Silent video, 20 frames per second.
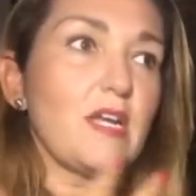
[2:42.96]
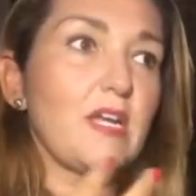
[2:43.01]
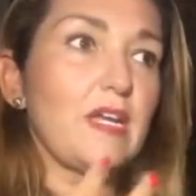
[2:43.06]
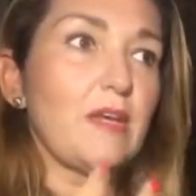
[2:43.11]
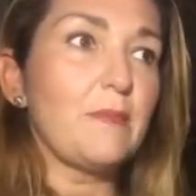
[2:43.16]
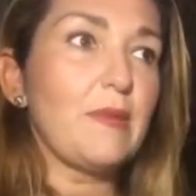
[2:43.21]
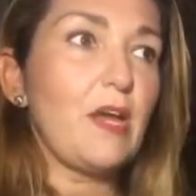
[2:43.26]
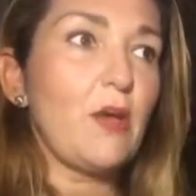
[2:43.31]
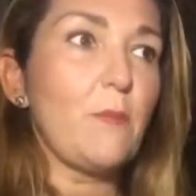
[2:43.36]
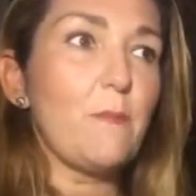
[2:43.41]

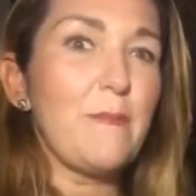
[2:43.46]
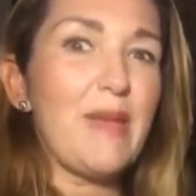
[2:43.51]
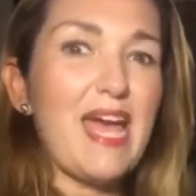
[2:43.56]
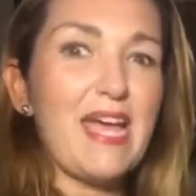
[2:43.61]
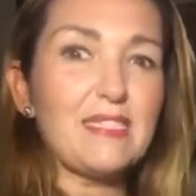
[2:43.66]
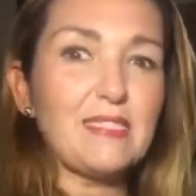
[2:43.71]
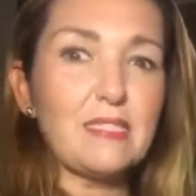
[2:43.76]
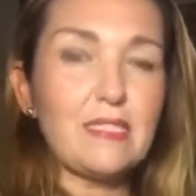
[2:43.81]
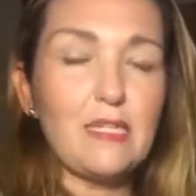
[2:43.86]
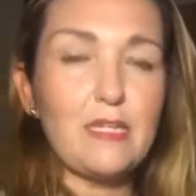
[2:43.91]
about
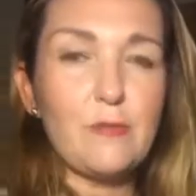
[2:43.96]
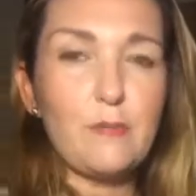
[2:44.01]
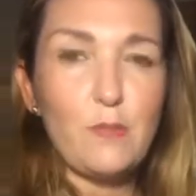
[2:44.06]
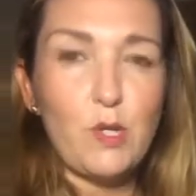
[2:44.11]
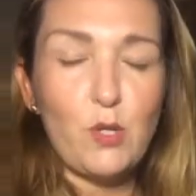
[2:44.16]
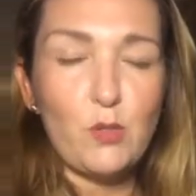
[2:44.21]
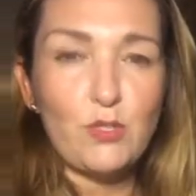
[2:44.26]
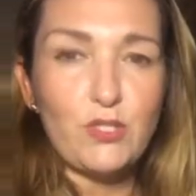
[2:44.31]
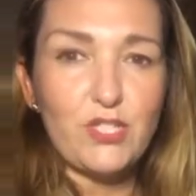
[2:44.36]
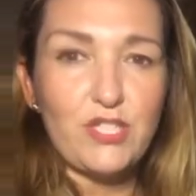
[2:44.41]
masked
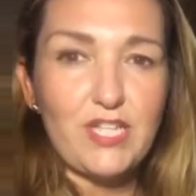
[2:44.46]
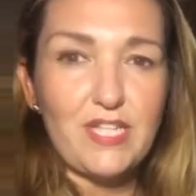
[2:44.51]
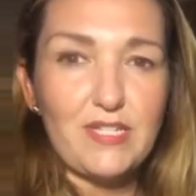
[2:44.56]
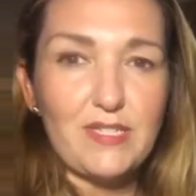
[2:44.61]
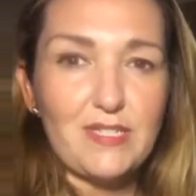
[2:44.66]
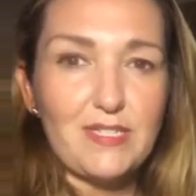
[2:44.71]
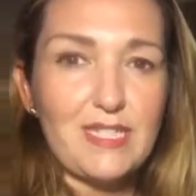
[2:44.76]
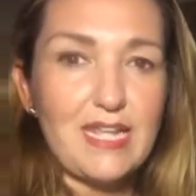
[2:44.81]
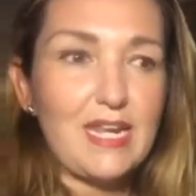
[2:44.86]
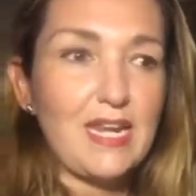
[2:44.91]

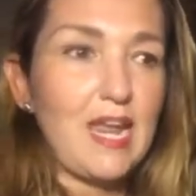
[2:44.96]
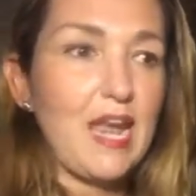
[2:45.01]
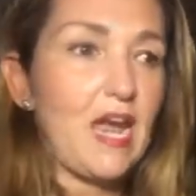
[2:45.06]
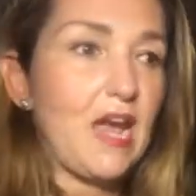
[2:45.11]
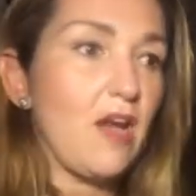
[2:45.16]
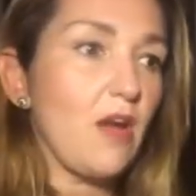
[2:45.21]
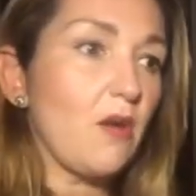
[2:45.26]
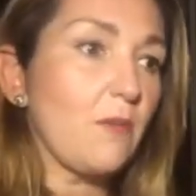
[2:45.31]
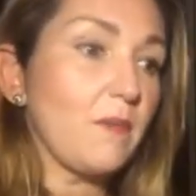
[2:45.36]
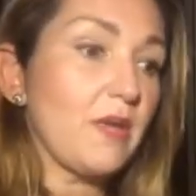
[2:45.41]
emotions and
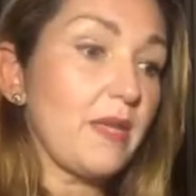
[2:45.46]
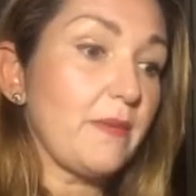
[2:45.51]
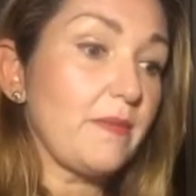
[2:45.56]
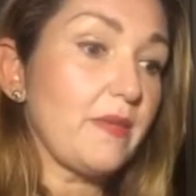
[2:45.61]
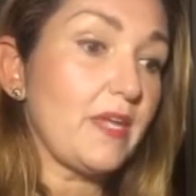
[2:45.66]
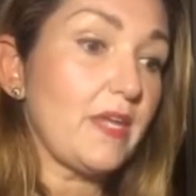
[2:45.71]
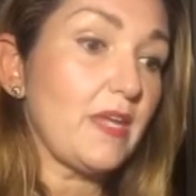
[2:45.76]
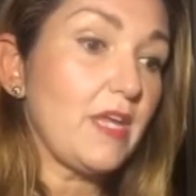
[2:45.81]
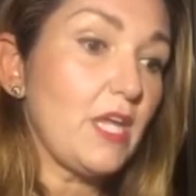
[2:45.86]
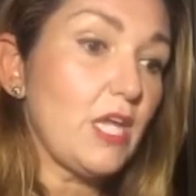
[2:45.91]
how
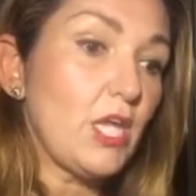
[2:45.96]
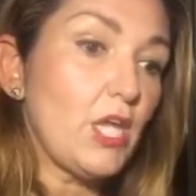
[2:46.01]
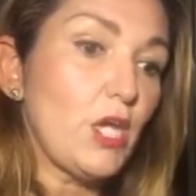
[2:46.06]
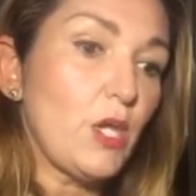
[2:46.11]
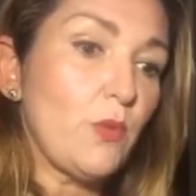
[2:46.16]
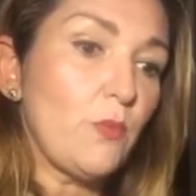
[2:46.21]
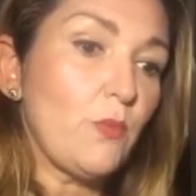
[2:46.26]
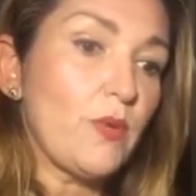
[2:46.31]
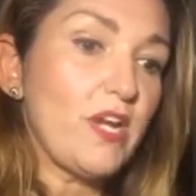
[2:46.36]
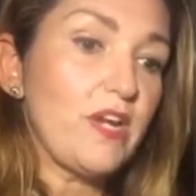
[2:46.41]
maybe
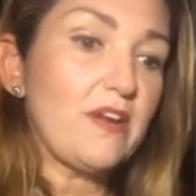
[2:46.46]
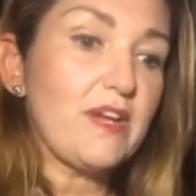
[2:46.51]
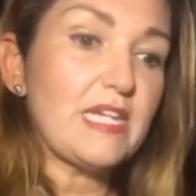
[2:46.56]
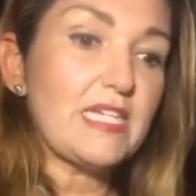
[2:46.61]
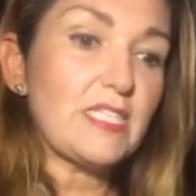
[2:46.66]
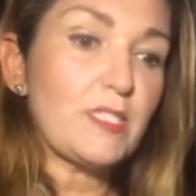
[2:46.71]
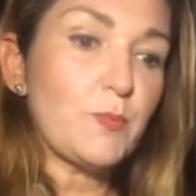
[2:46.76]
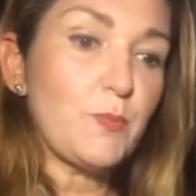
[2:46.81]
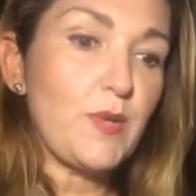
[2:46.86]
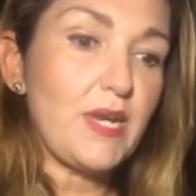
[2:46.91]
we're
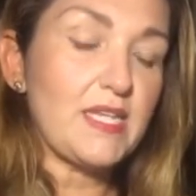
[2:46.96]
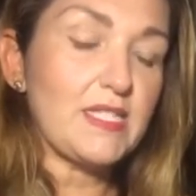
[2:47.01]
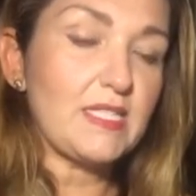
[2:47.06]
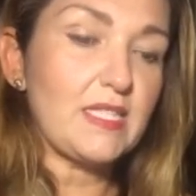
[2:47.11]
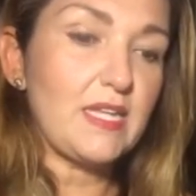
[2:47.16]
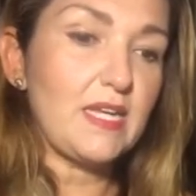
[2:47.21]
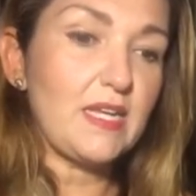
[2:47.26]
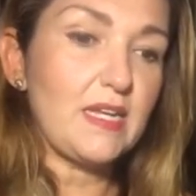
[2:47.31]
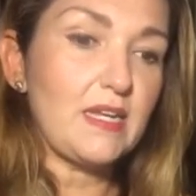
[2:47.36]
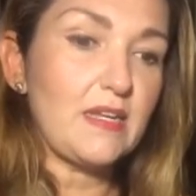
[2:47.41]

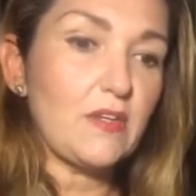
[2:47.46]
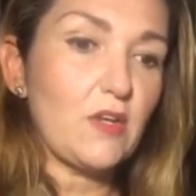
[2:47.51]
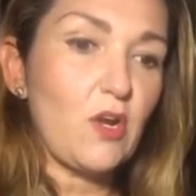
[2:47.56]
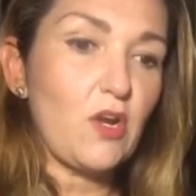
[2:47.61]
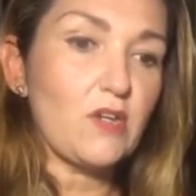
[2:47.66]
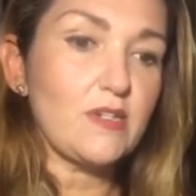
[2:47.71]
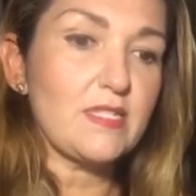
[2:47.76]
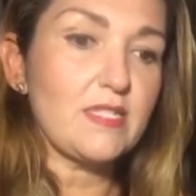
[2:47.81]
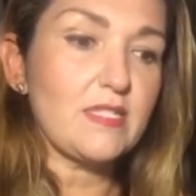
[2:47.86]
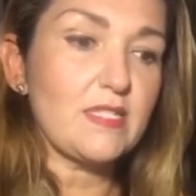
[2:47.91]
expressing
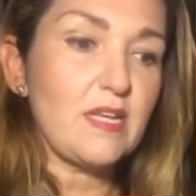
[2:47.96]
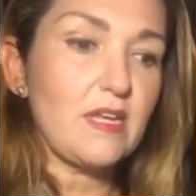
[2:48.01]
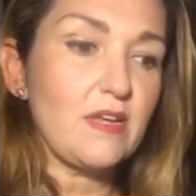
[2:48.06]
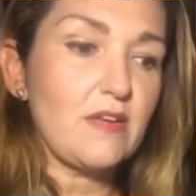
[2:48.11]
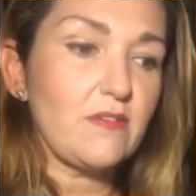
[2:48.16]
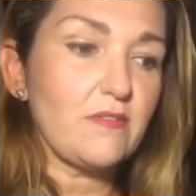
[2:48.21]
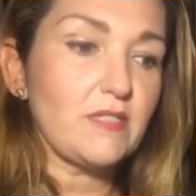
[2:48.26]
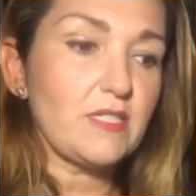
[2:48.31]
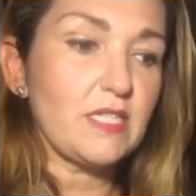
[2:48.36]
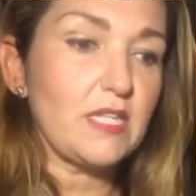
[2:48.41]

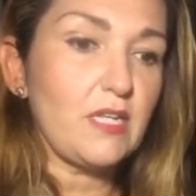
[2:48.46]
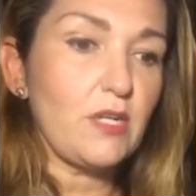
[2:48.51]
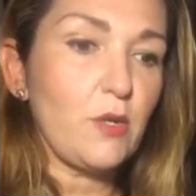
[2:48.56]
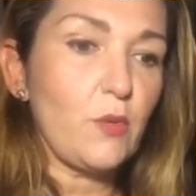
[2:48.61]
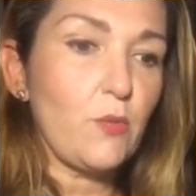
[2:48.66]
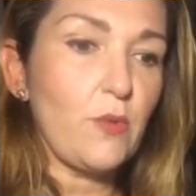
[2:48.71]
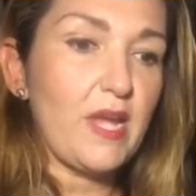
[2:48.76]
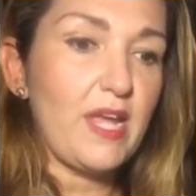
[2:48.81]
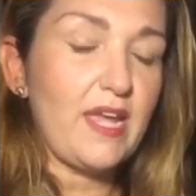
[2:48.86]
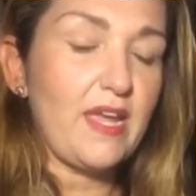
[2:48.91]
ourselves in a
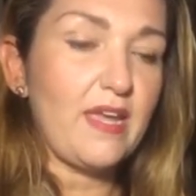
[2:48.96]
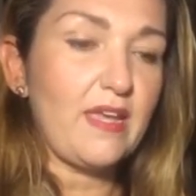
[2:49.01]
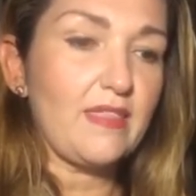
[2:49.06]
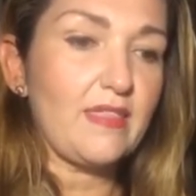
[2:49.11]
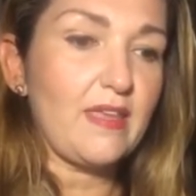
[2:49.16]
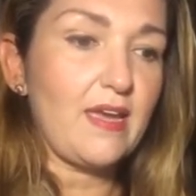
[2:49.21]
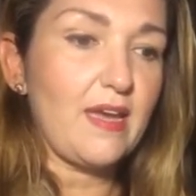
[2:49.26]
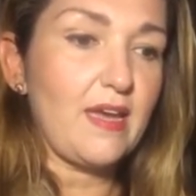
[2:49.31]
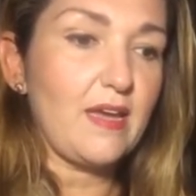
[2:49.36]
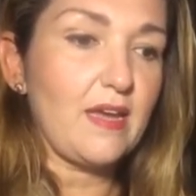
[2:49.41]
way
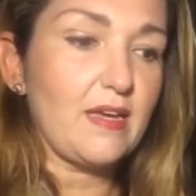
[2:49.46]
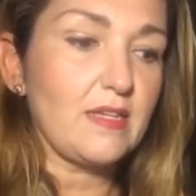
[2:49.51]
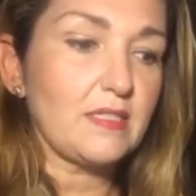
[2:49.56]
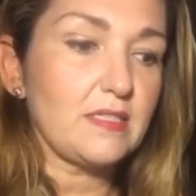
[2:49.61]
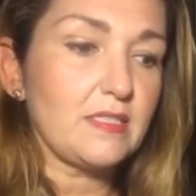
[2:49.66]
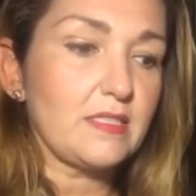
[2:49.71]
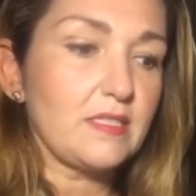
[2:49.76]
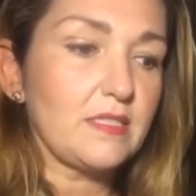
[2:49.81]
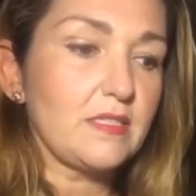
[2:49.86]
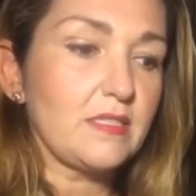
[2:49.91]

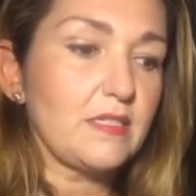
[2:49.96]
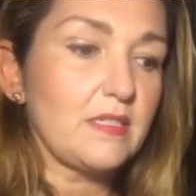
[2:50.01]
that